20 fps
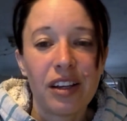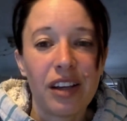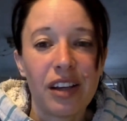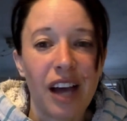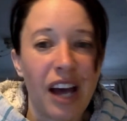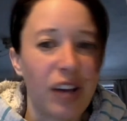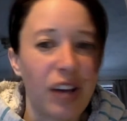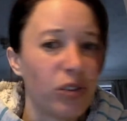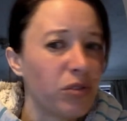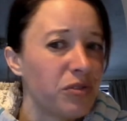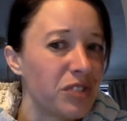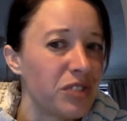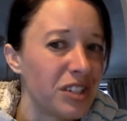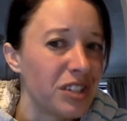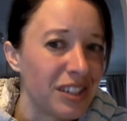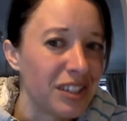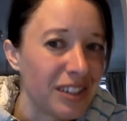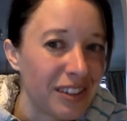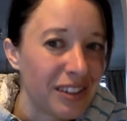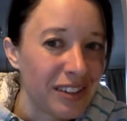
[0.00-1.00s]

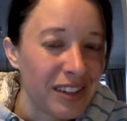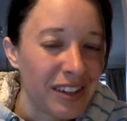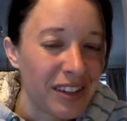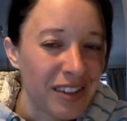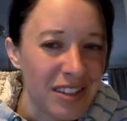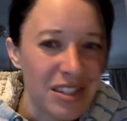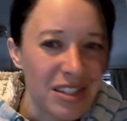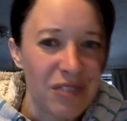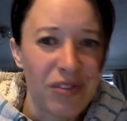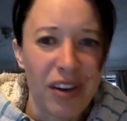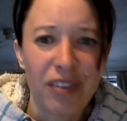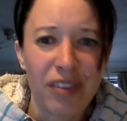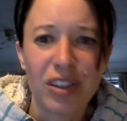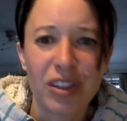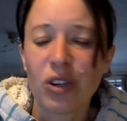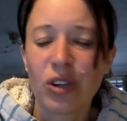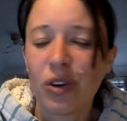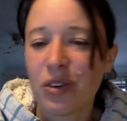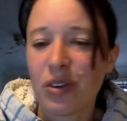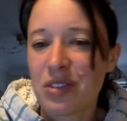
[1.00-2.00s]
often that's a very
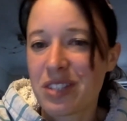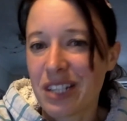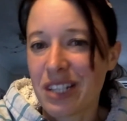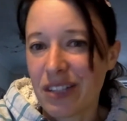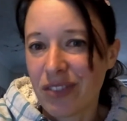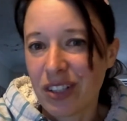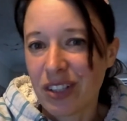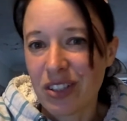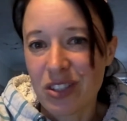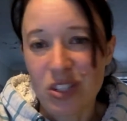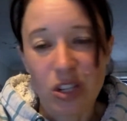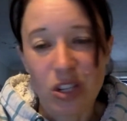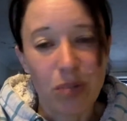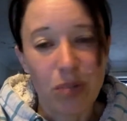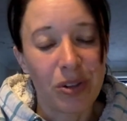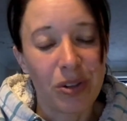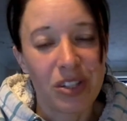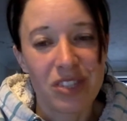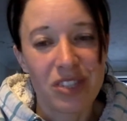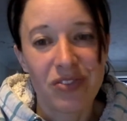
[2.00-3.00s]
costly thing to do
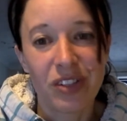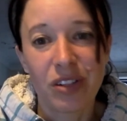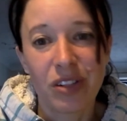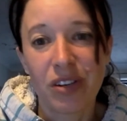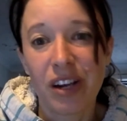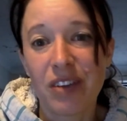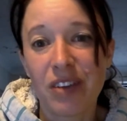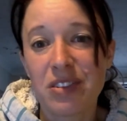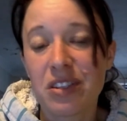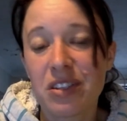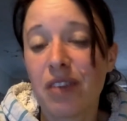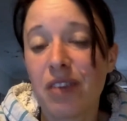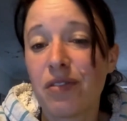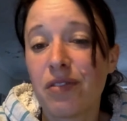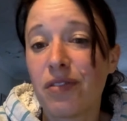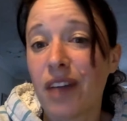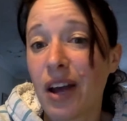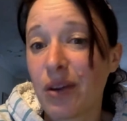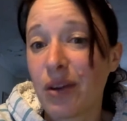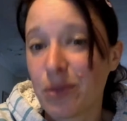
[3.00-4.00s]
because the crowds are
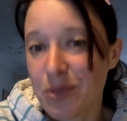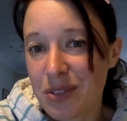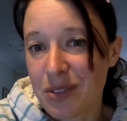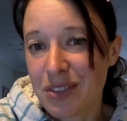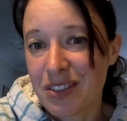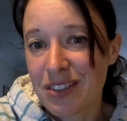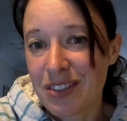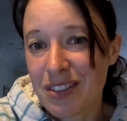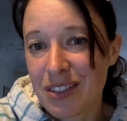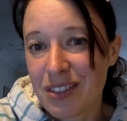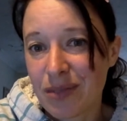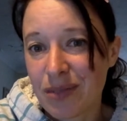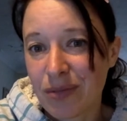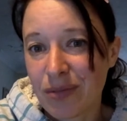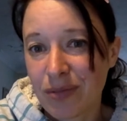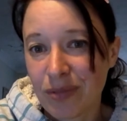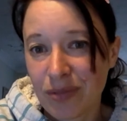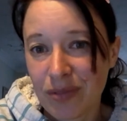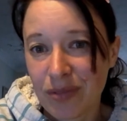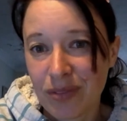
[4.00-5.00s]
thousands,
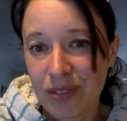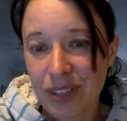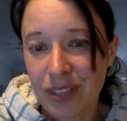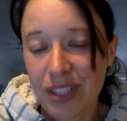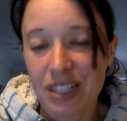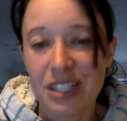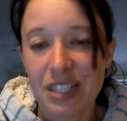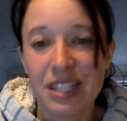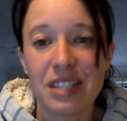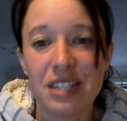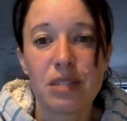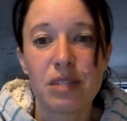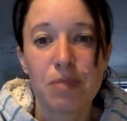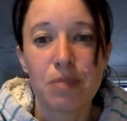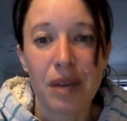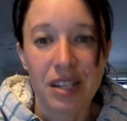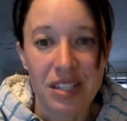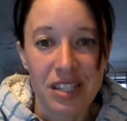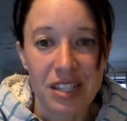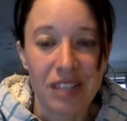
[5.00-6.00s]
and he's
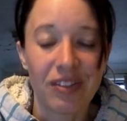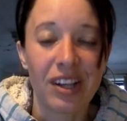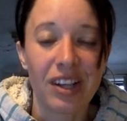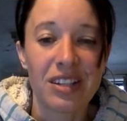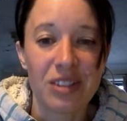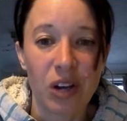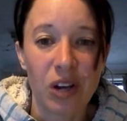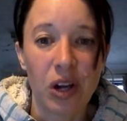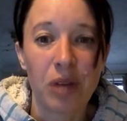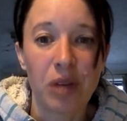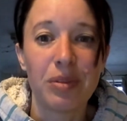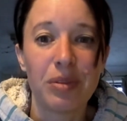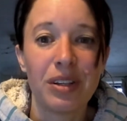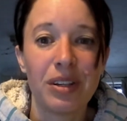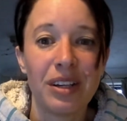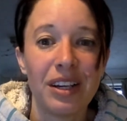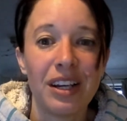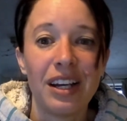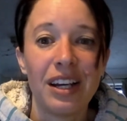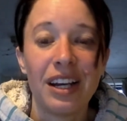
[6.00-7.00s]
spending that time
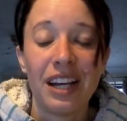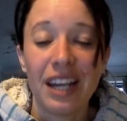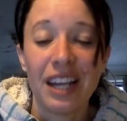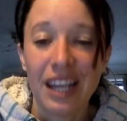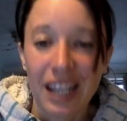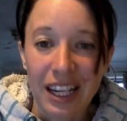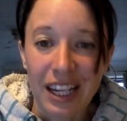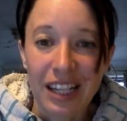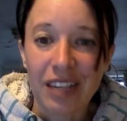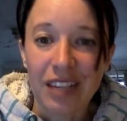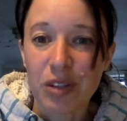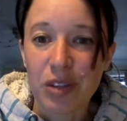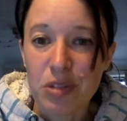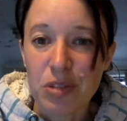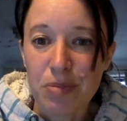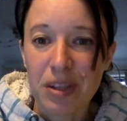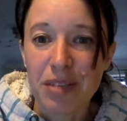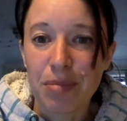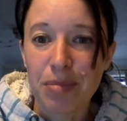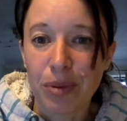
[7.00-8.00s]
healing those
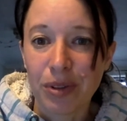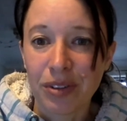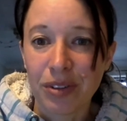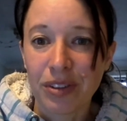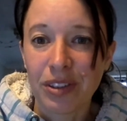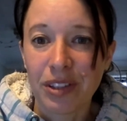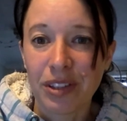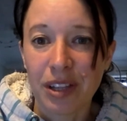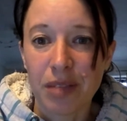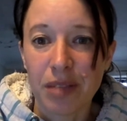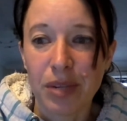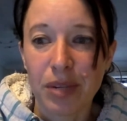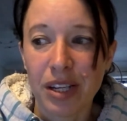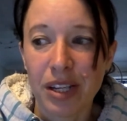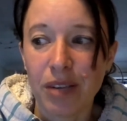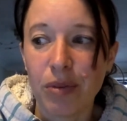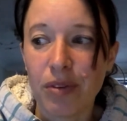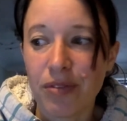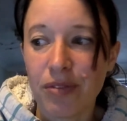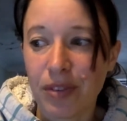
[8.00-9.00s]
people and
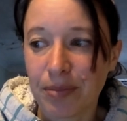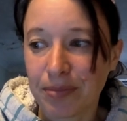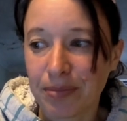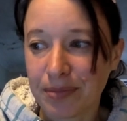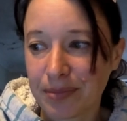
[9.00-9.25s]
being with them.